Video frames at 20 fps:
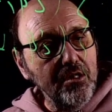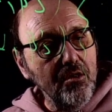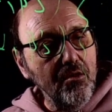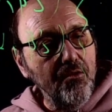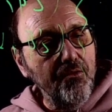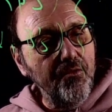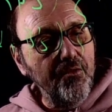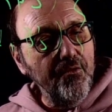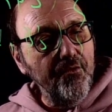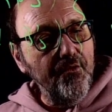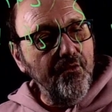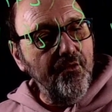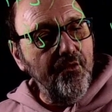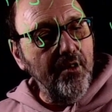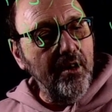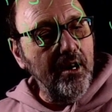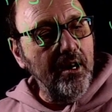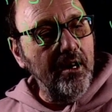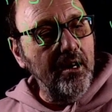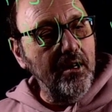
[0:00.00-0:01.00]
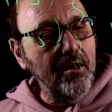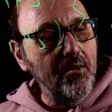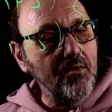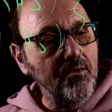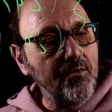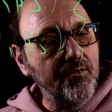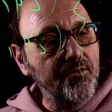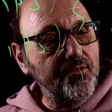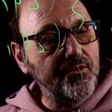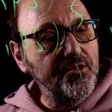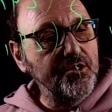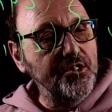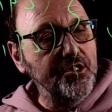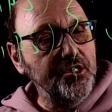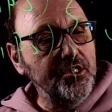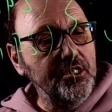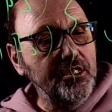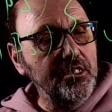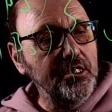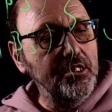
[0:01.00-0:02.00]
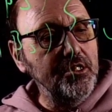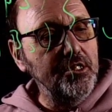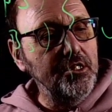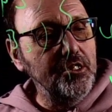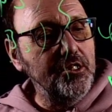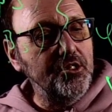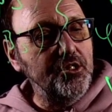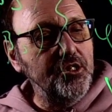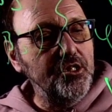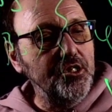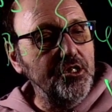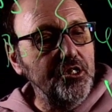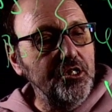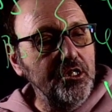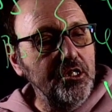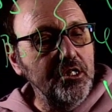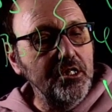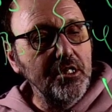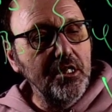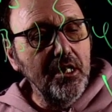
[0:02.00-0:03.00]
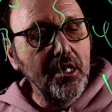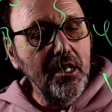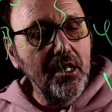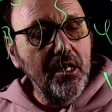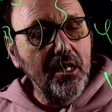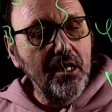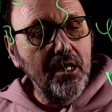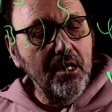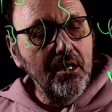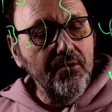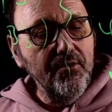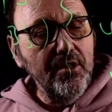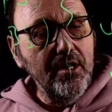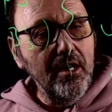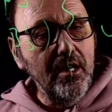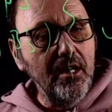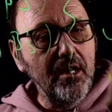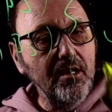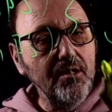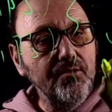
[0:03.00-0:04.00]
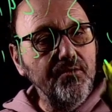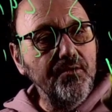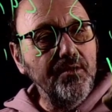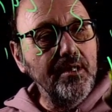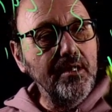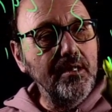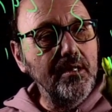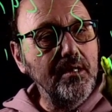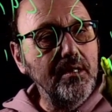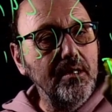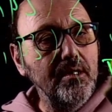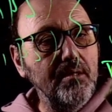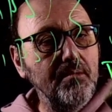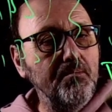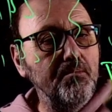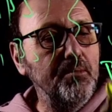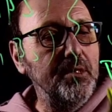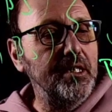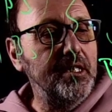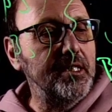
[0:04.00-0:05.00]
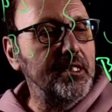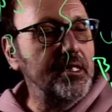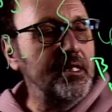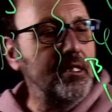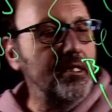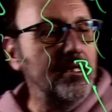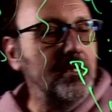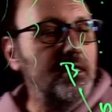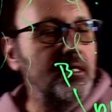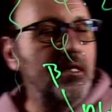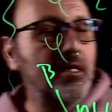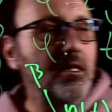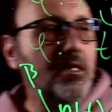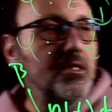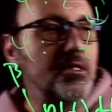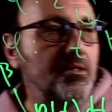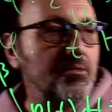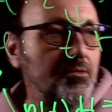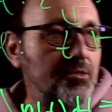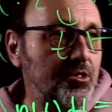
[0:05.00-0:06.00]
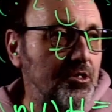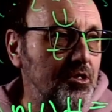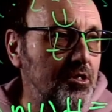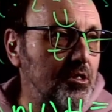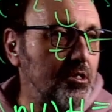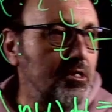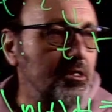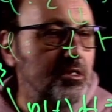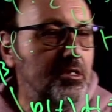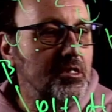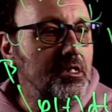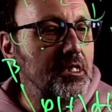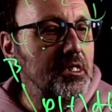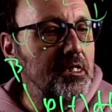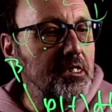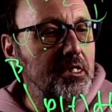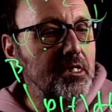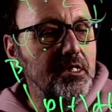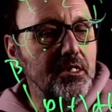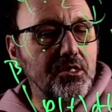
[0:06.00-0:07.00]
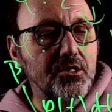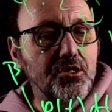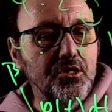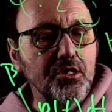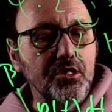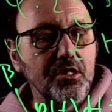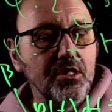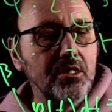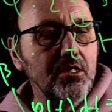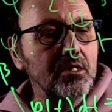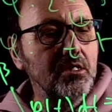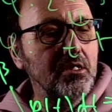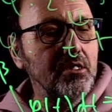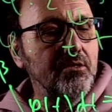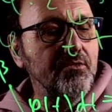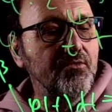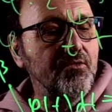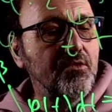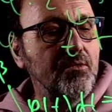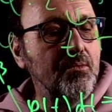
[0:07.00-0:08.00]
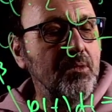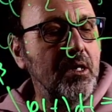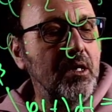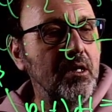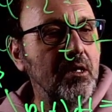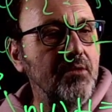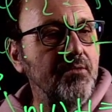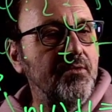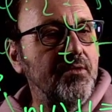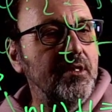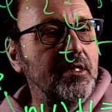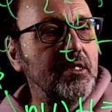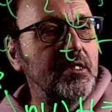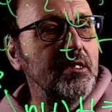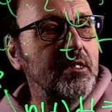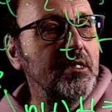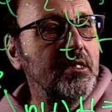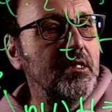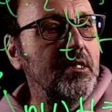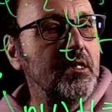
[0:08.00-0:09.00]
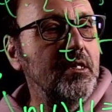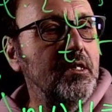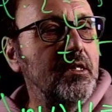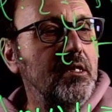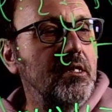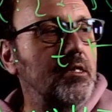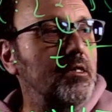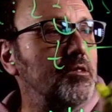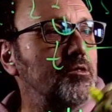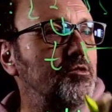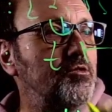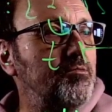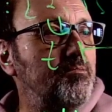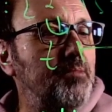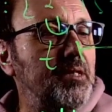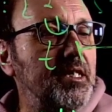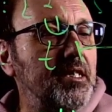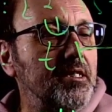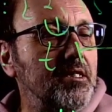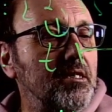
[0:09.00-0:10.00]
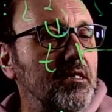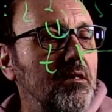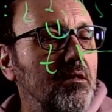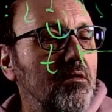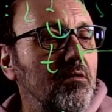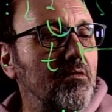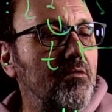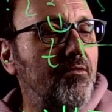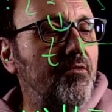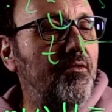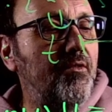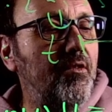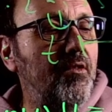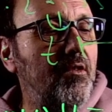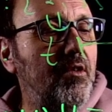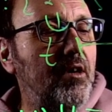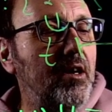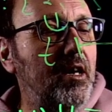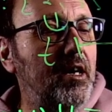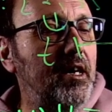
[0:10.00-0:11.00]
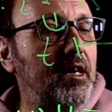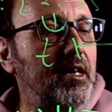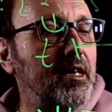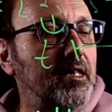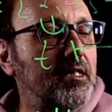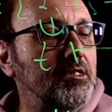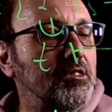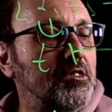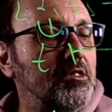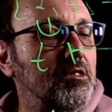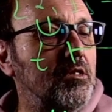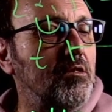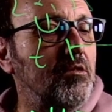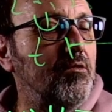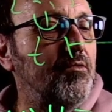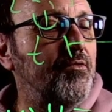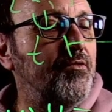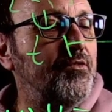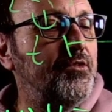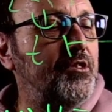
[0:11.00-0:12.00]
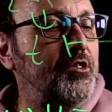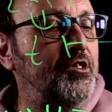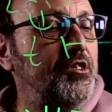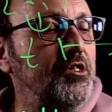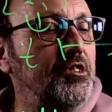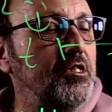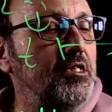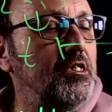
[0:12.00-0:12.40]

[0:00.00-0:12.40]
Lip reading: of phi of t dt over alpha beta, which is integral from alpha to beta of x of t